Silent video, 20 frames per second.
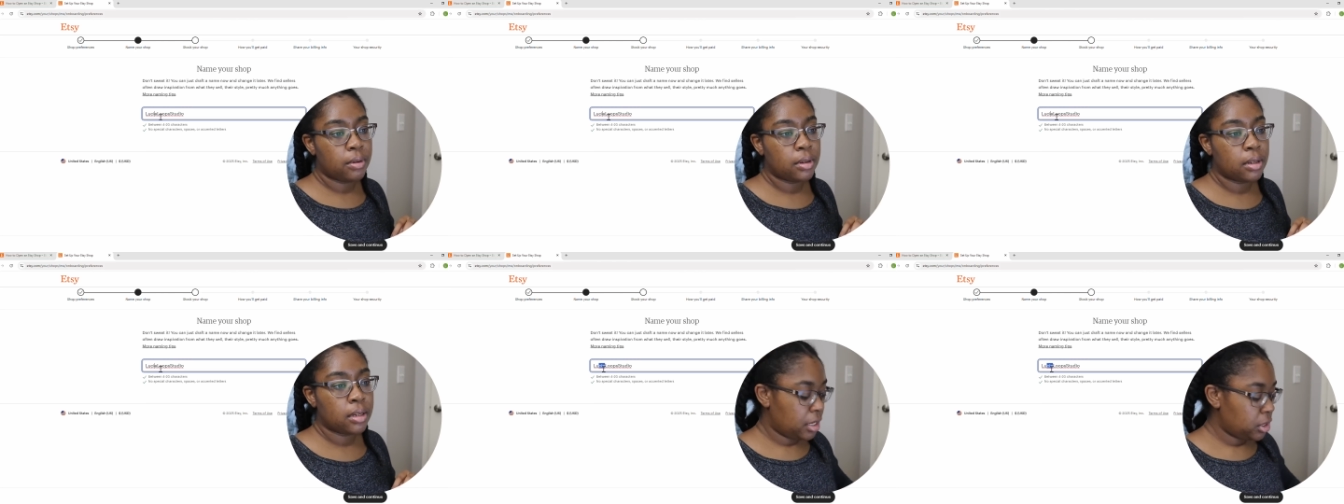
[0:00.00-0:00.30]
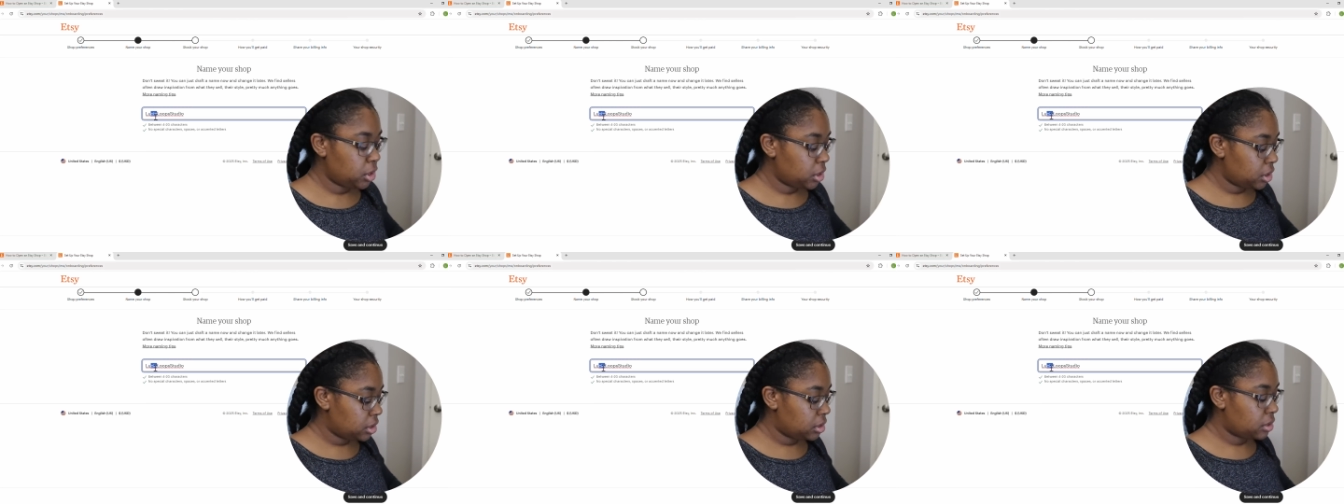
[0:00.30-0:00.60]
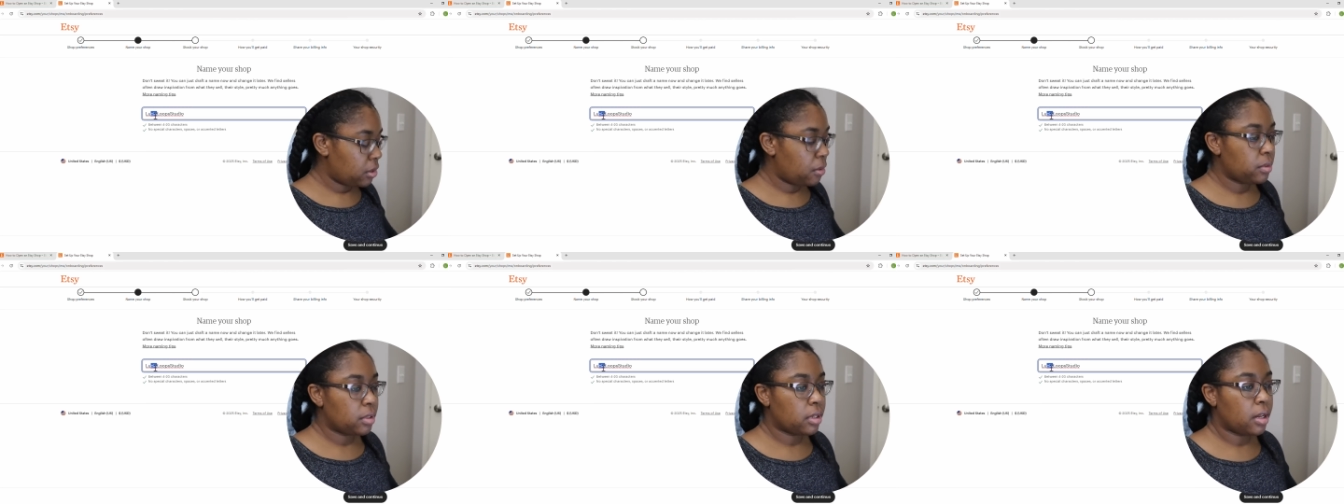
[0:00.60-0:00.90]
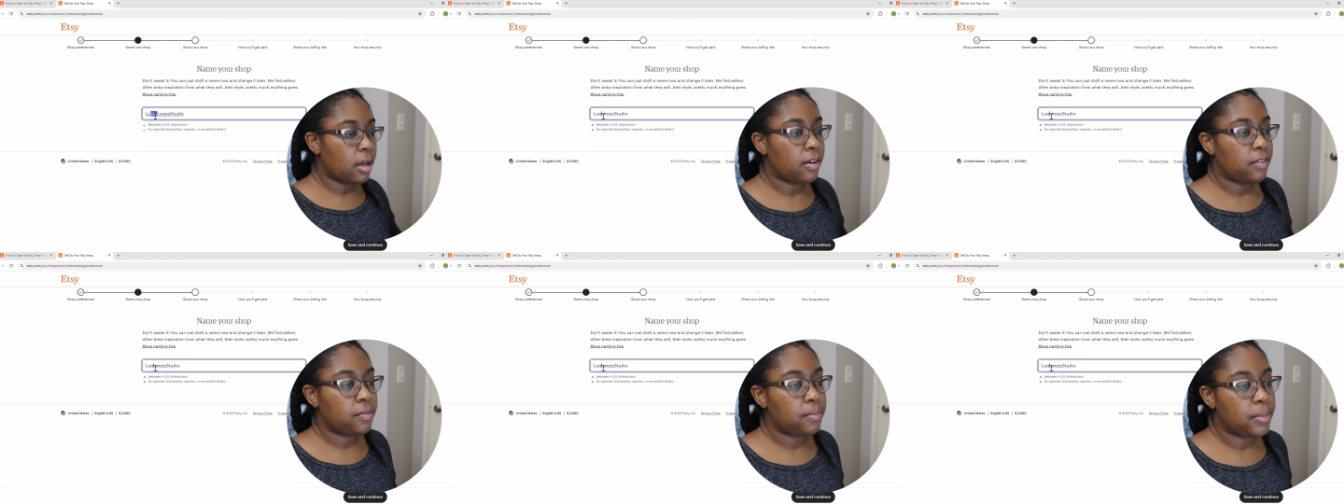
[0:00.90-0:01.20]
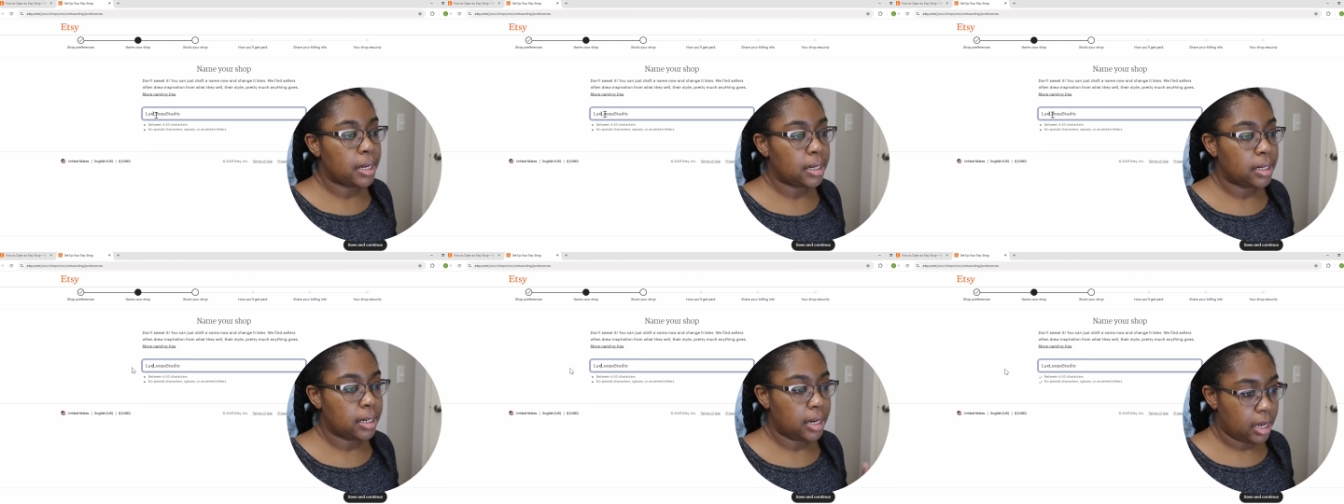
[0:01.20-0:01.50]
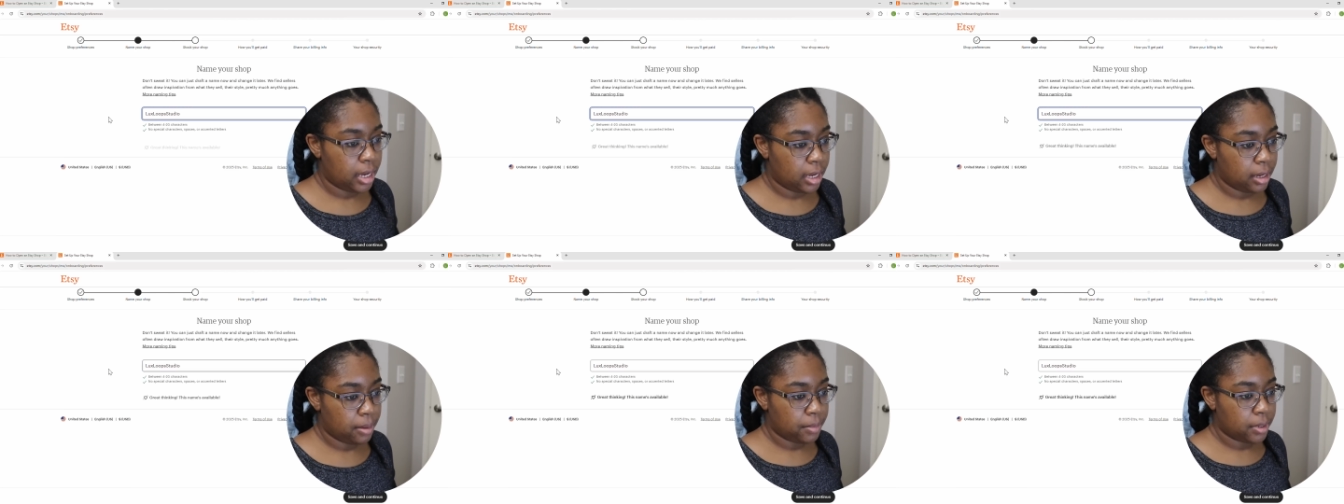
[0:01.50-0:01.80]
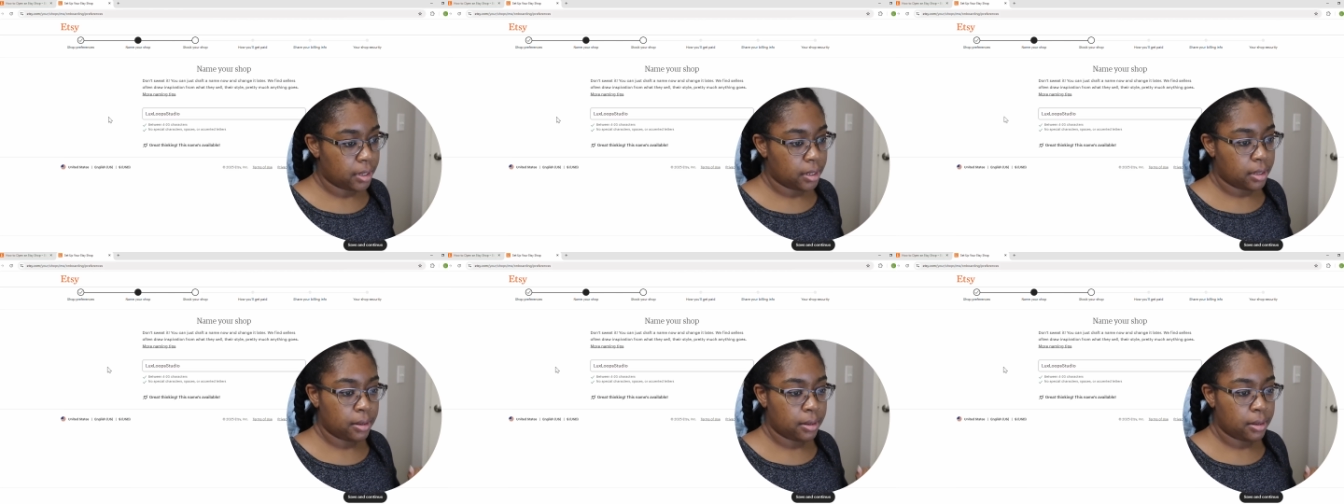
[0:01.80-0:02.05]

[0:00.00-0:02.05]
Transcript: I just don't love my name